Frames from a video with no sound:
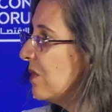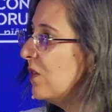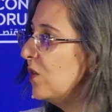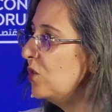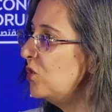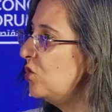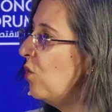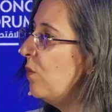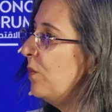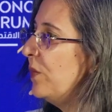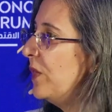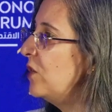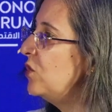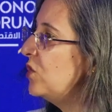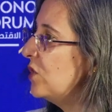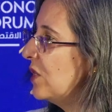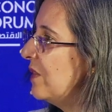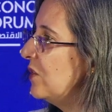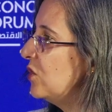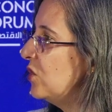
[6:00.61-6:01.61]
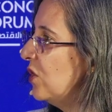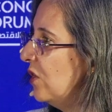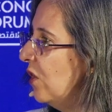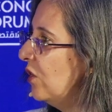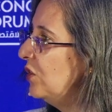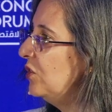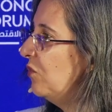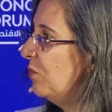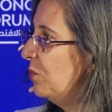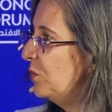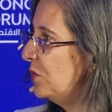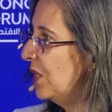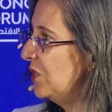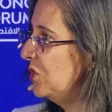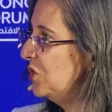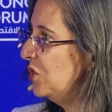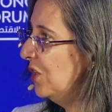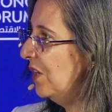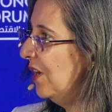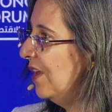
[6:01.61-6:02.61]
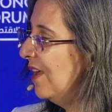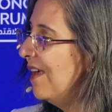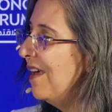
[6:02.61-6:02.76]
There's a lot of potential,